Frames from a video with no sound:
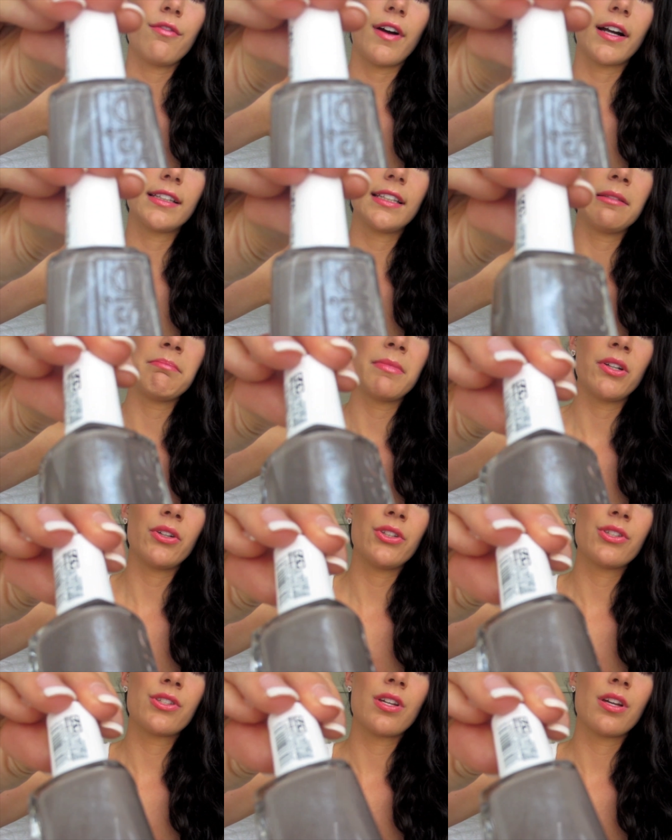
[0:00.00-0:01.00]
finely
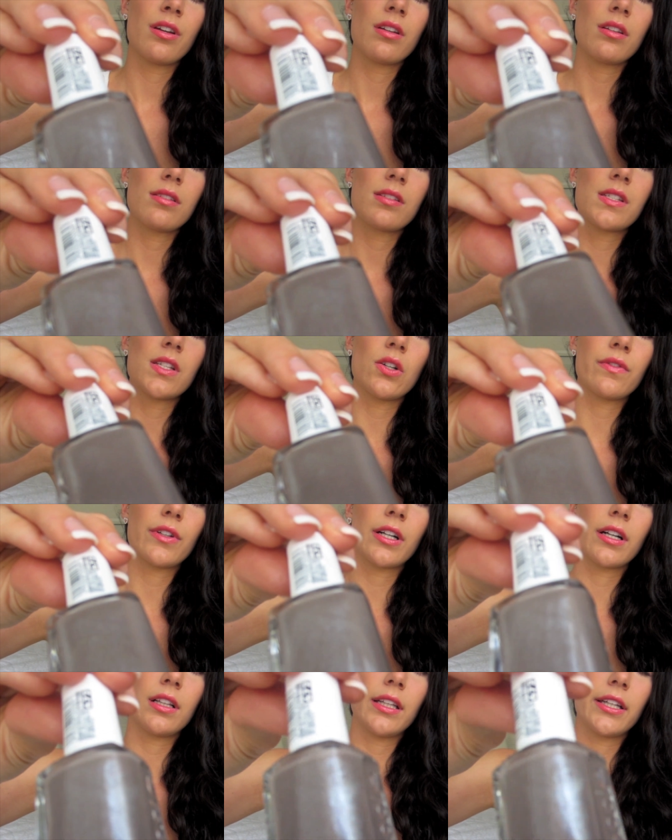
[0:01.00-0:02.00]
milled
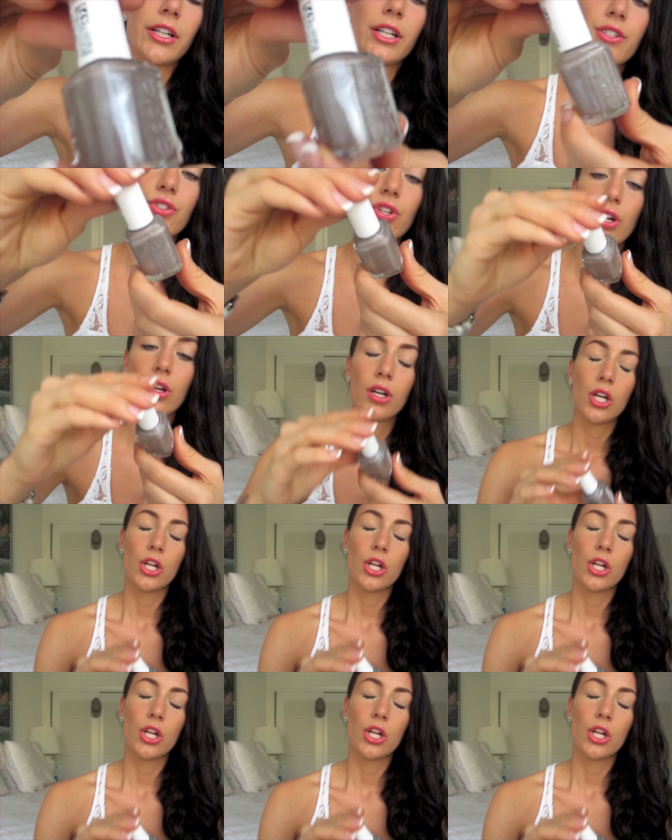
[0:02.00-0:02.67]
silver glitters.